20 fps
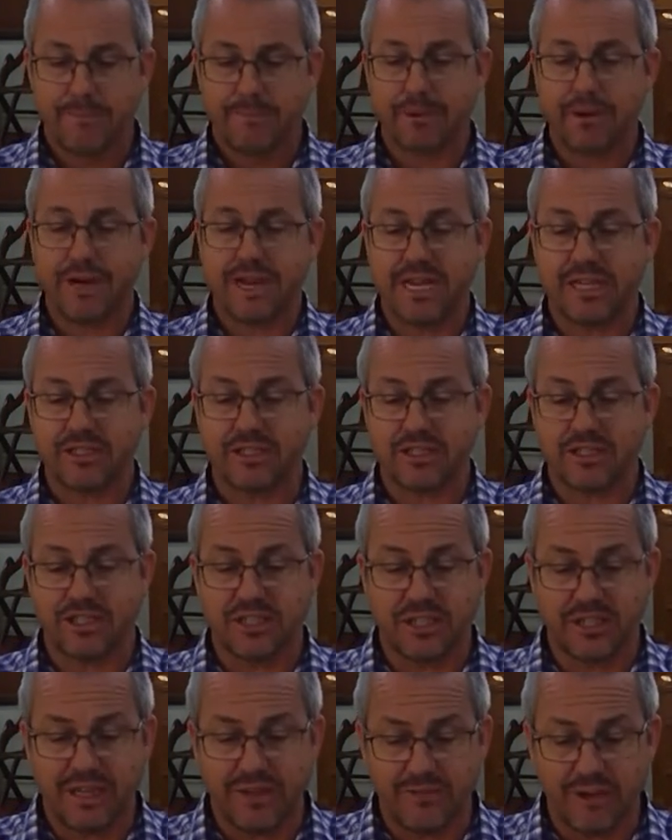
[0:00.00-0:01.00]
pronounced a
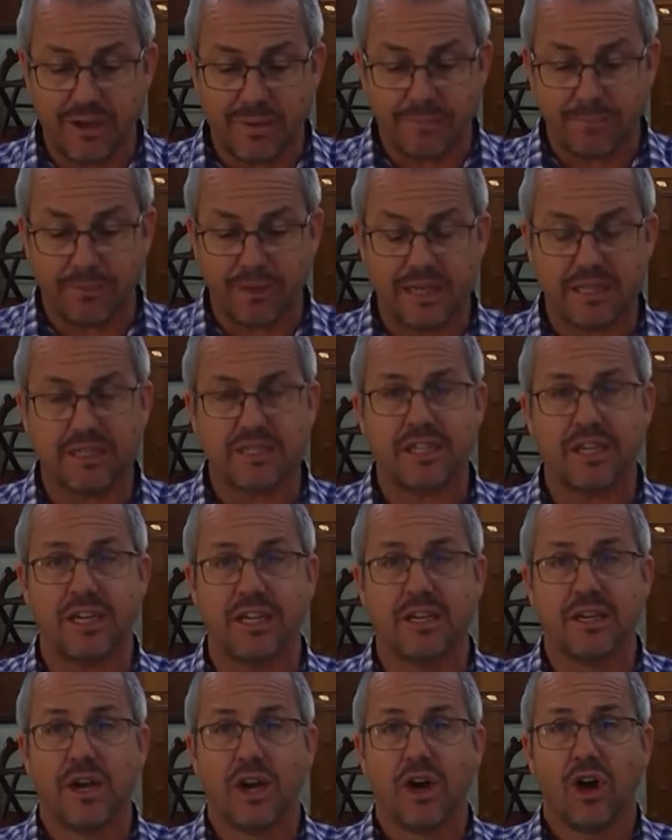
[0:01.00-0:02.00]
significant
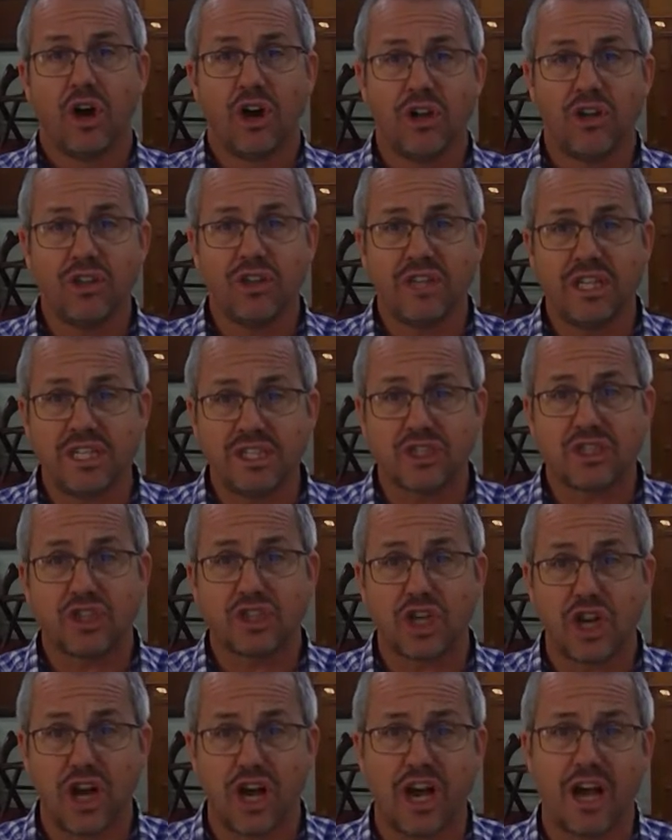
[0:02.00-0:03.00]
blessing on this
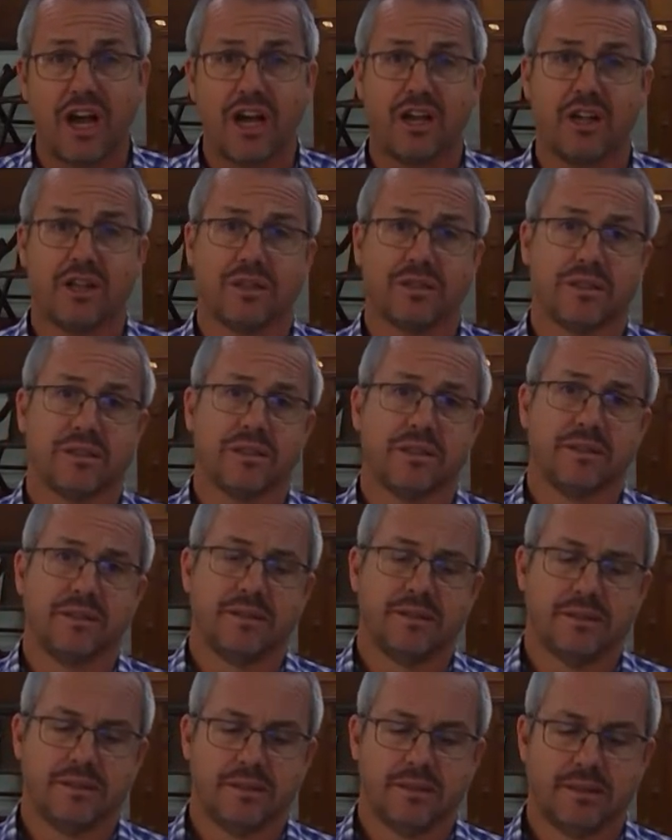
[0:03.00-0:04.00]
child.
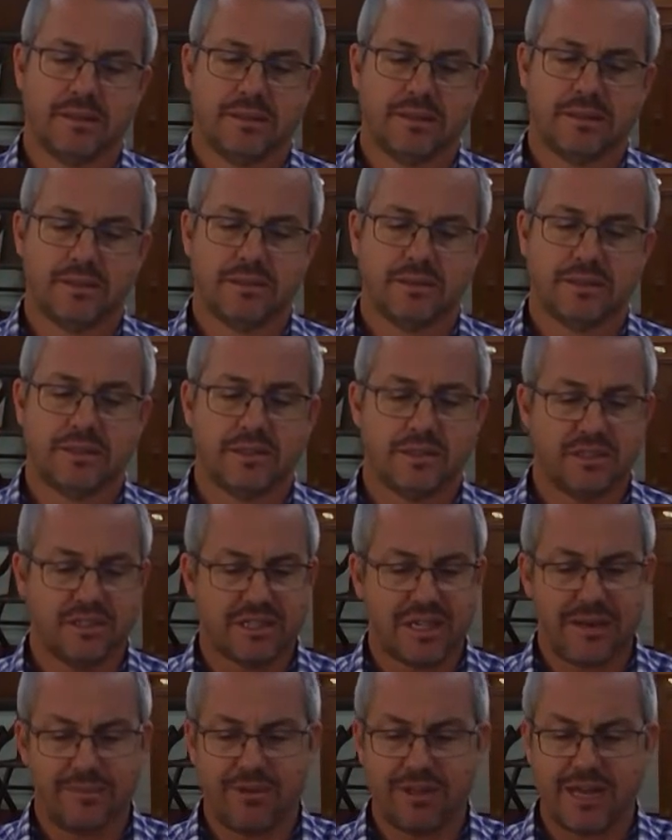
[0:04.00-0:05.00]
It's the
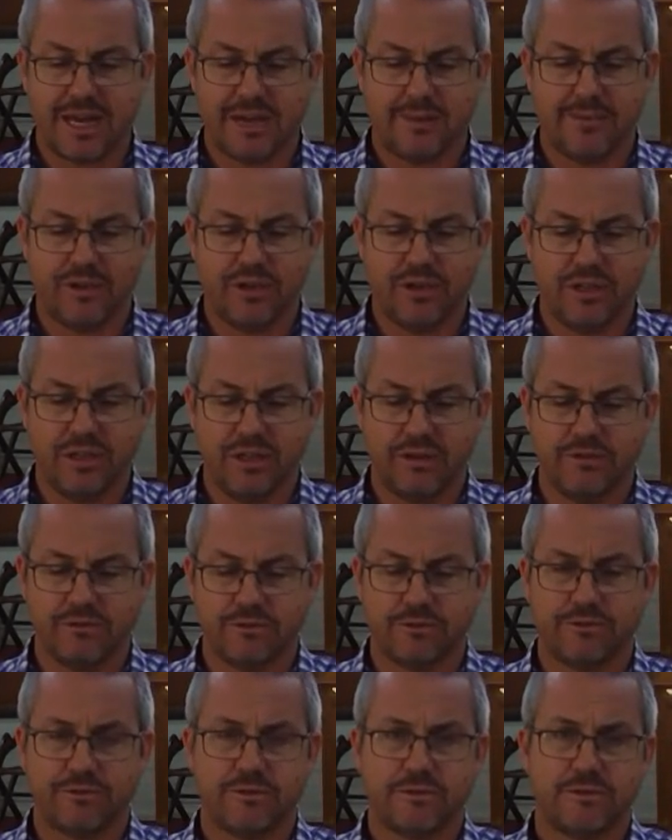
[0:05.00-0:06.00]
same with Adam and
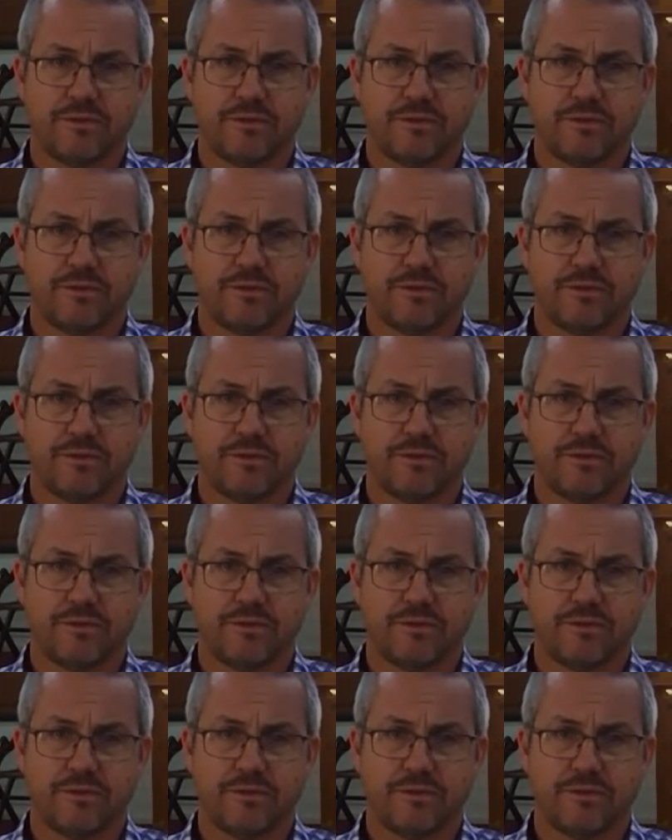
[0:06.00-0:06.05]
Eve.